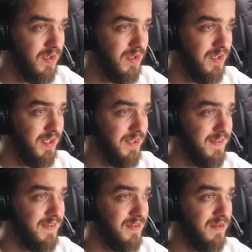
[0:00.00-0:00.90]

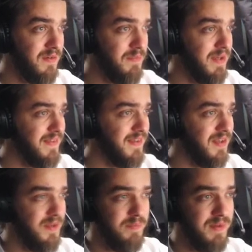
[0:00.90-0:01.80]
It's basically
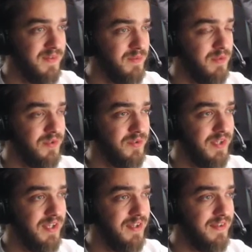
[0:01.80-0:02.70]
impossible to
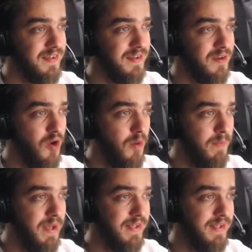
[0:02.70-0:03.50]
kill it in combat.